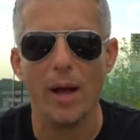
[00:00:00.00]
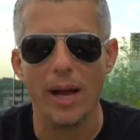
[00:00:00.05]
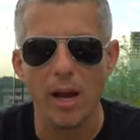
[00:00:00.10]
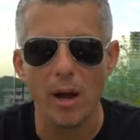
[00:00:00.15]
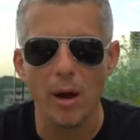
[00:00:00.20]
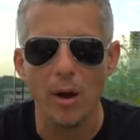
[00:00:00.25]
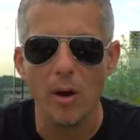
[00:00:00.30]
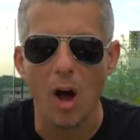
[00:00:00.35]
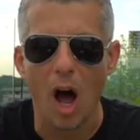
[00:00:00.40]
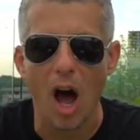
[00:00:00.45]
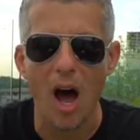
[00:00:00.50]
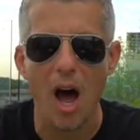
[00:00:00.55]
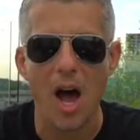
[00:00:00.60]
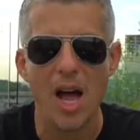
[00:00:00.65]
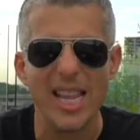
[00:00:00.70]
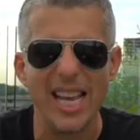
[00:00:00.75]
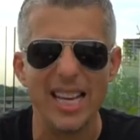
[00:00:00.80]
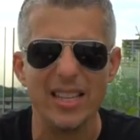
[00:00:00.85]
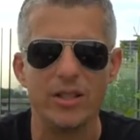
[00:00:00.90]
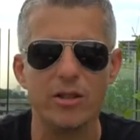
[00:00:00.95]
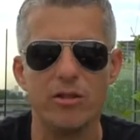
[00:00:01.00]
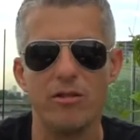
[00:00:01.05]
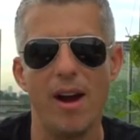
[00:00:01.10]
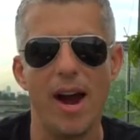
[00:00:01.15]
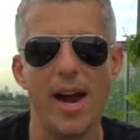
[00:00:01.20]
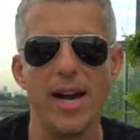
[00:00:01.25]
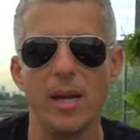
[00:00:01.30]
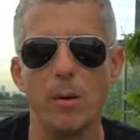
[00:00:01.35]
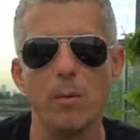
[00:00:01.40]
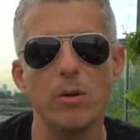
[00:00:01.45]
I go Arnis
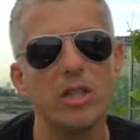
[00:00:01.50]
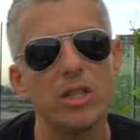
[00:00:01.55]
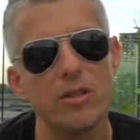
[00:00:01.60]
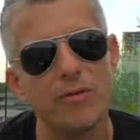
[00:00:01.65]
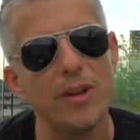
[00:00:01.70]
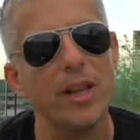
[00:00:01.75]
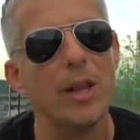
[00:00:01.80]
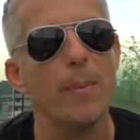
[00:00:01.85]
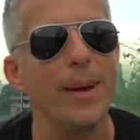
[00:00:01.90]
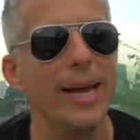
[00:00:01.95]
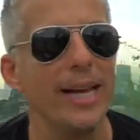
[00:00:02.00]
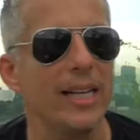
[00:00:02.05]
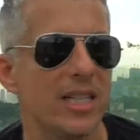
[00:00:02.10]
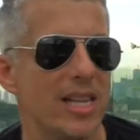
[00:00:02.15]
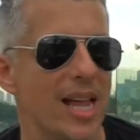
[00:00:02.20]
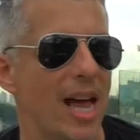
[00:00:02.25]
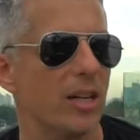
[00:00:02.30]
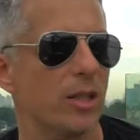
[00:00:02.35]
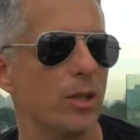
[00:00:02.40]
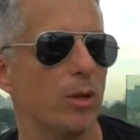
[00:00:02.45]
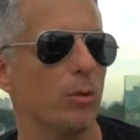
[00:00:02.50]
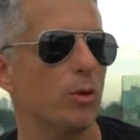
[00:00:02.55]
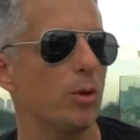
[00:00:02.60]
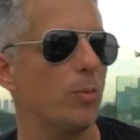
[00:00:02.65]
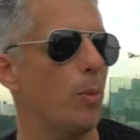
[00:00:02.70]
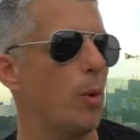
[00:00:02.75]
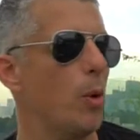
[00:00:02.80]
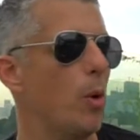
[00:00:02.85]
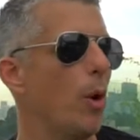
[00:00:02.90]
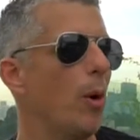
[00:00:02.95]
training, which is Philippines national
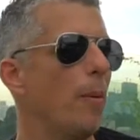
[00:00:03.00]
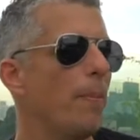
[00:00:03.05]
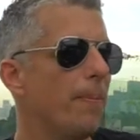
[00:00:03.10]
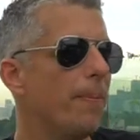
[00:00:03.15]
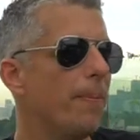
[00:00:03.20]
sport.